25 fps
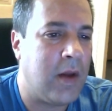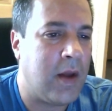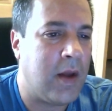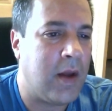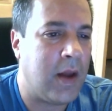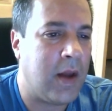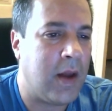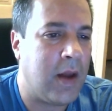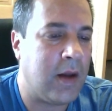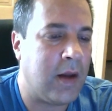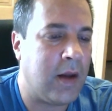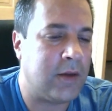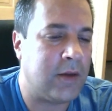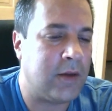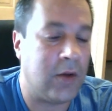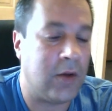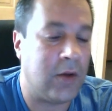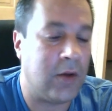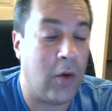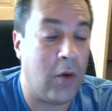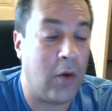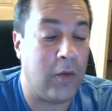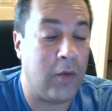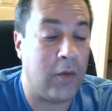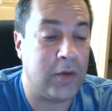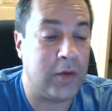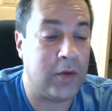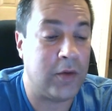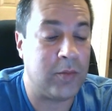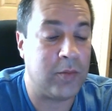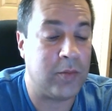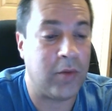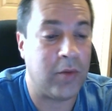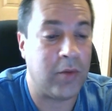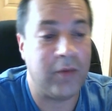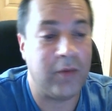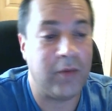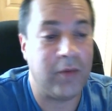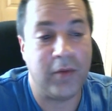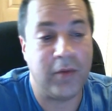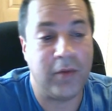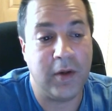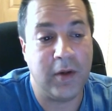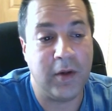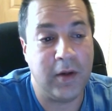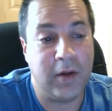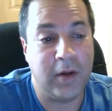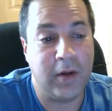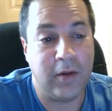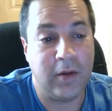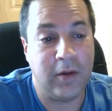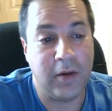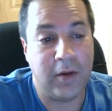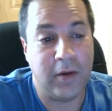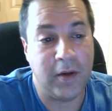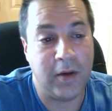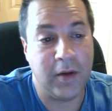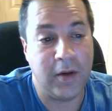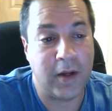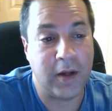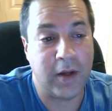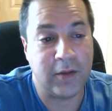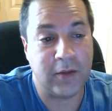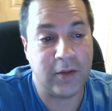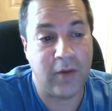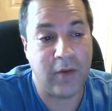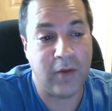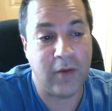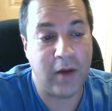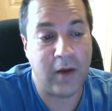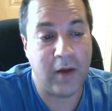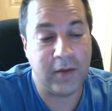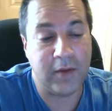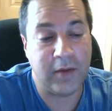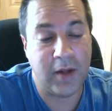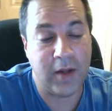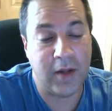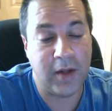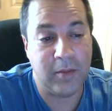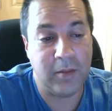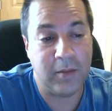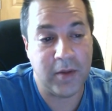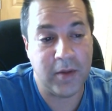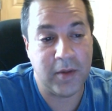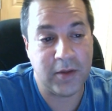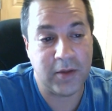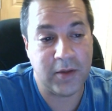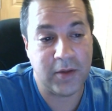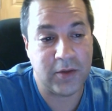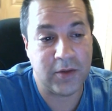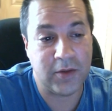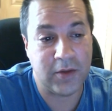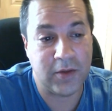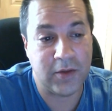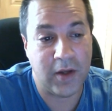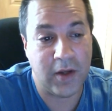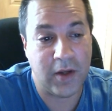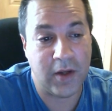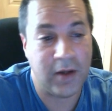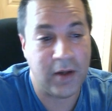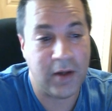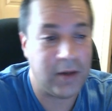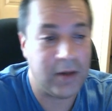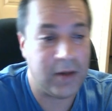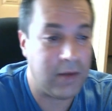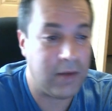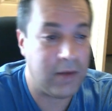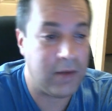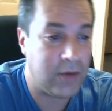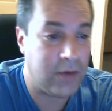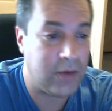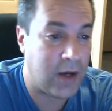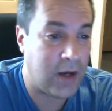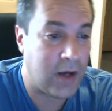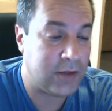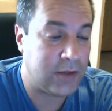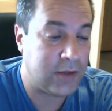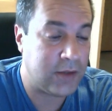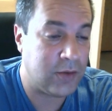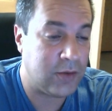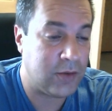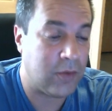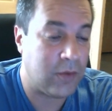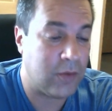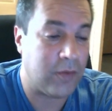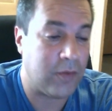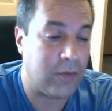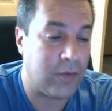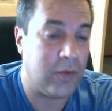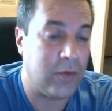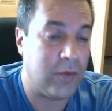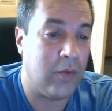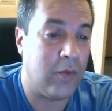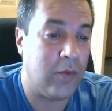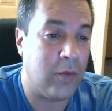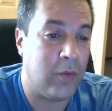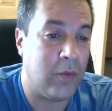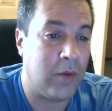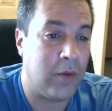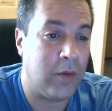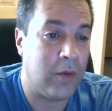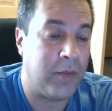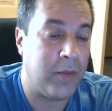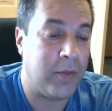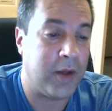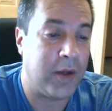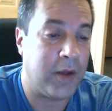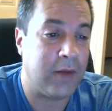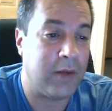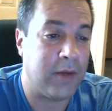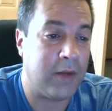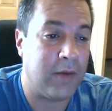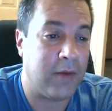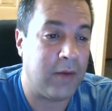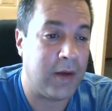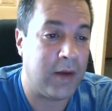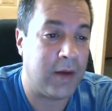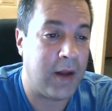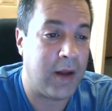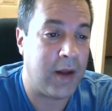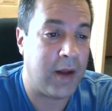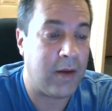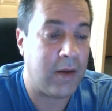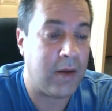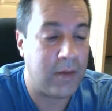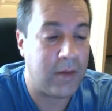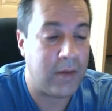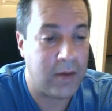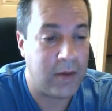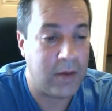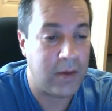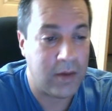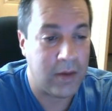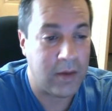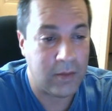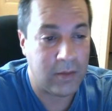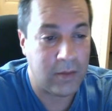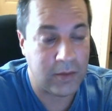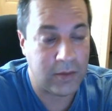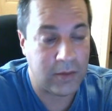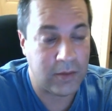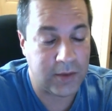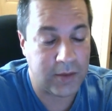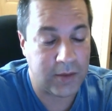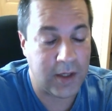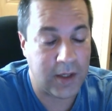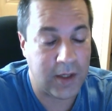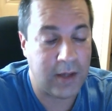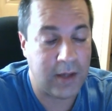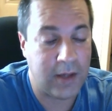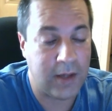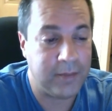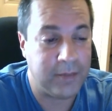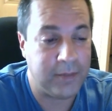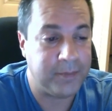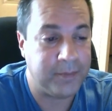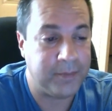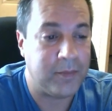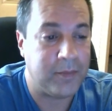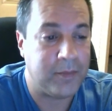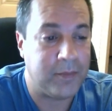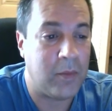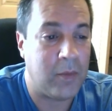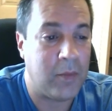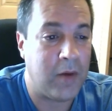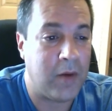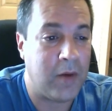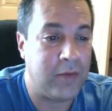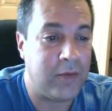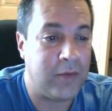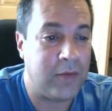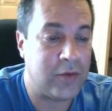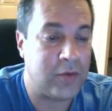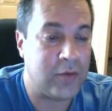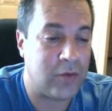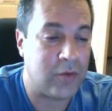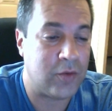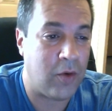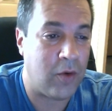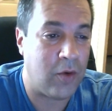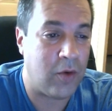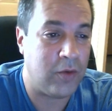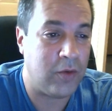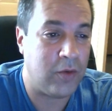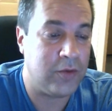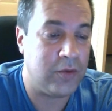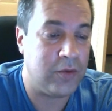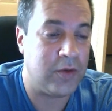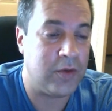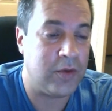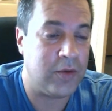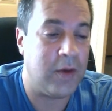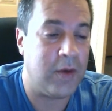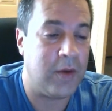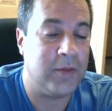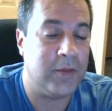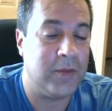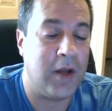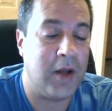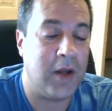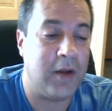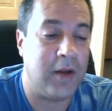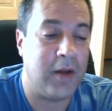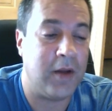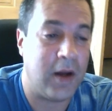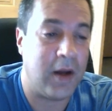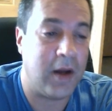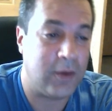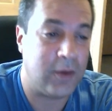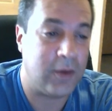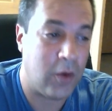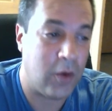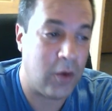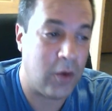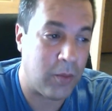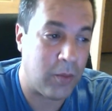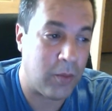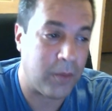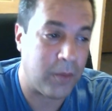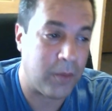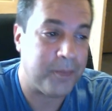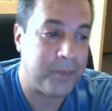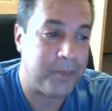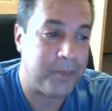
and I'd like to go over this briefly in the next 5 to 10 minutes and give you guys an overview of what I'm thinking right now. Once again, my official call usually comes out in October.